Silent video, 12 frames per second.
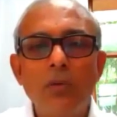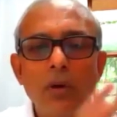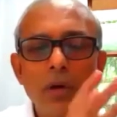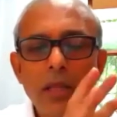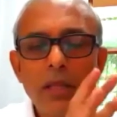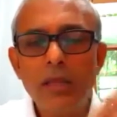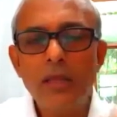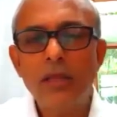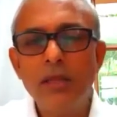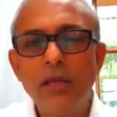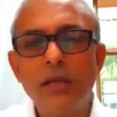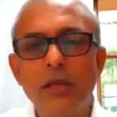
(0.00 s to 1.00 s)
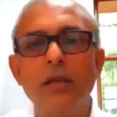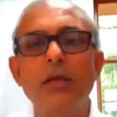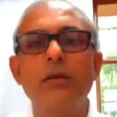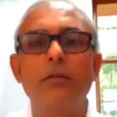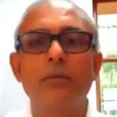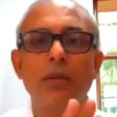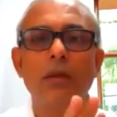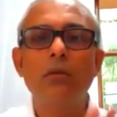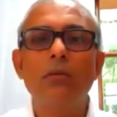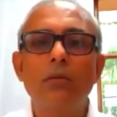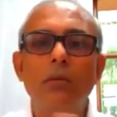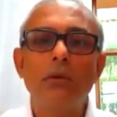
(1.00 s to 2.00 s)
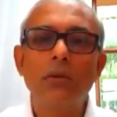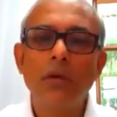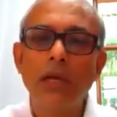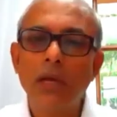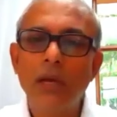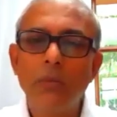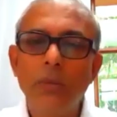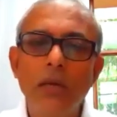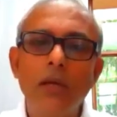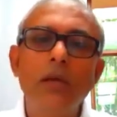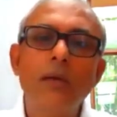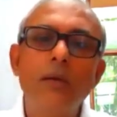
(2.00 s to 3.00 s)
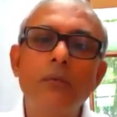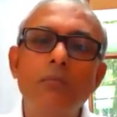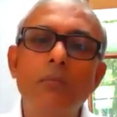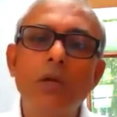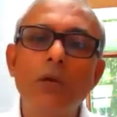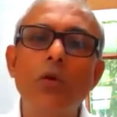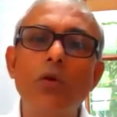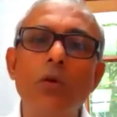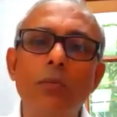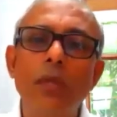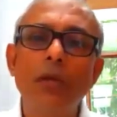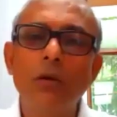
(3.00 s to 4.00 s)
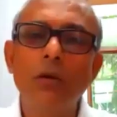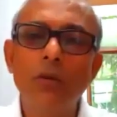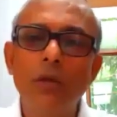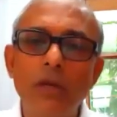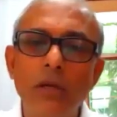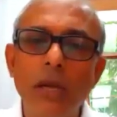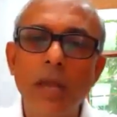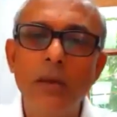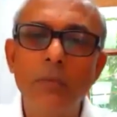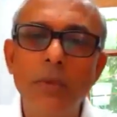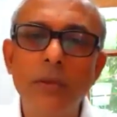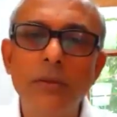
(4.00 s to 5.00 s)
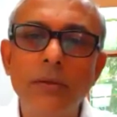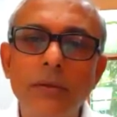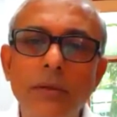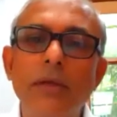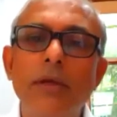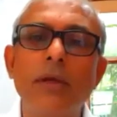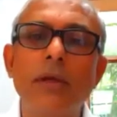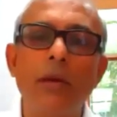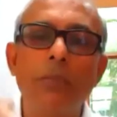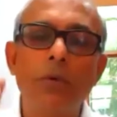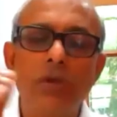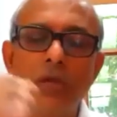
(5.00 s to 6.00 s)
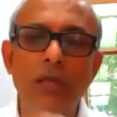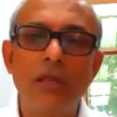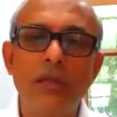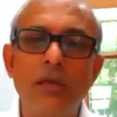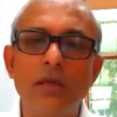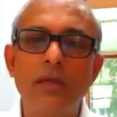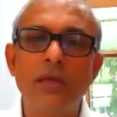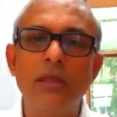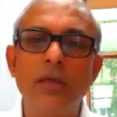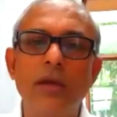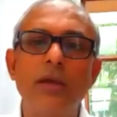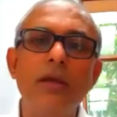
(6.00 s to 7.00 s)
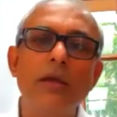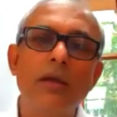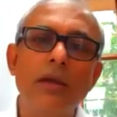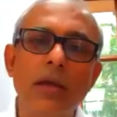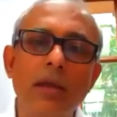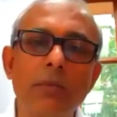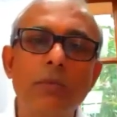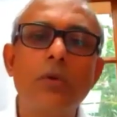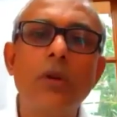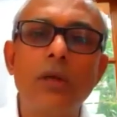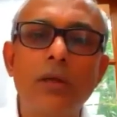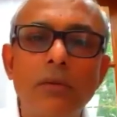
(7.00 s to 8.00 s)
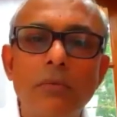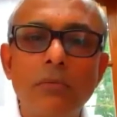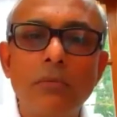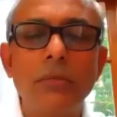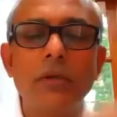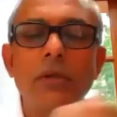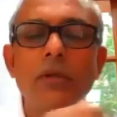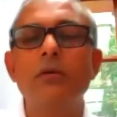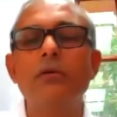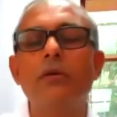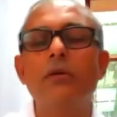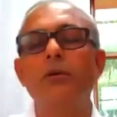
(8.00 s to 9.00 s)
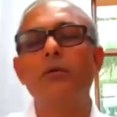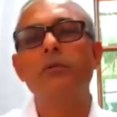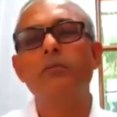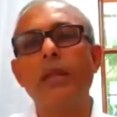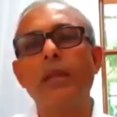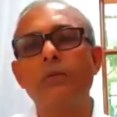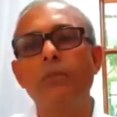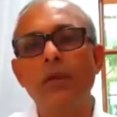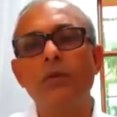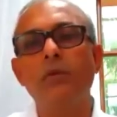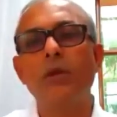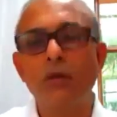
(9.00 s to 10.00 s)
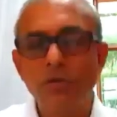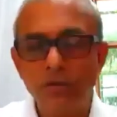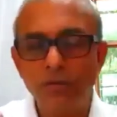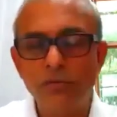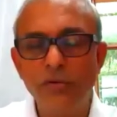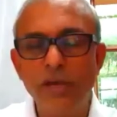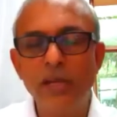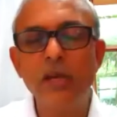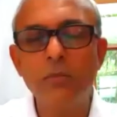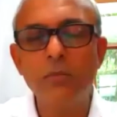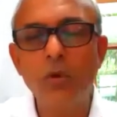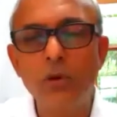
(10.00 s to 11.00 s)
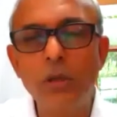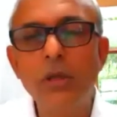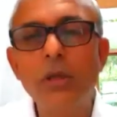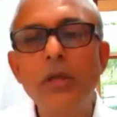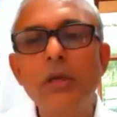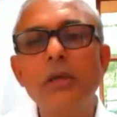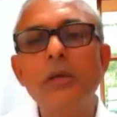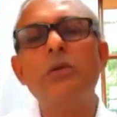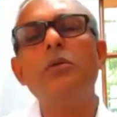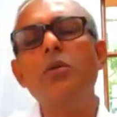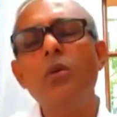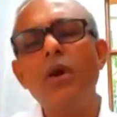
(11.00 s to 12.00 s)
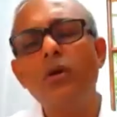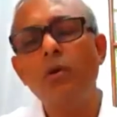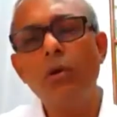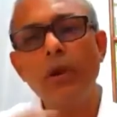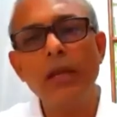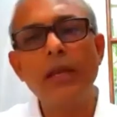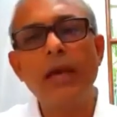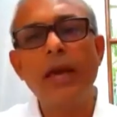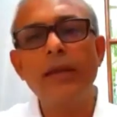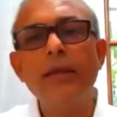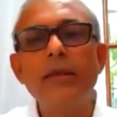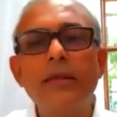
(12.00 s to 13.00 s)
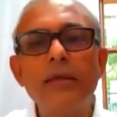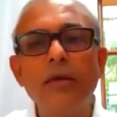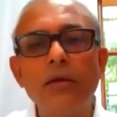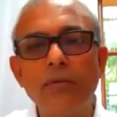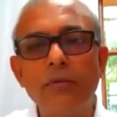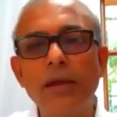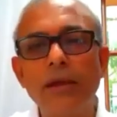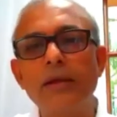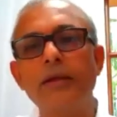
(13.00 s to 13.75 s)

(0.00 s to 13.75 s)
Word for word: what else is needed? Now, can I make the door opening, closing reliable? Can I put sensors in that? Can I put a you know a plan B to that, a failure mode? You do a whole analysis of that.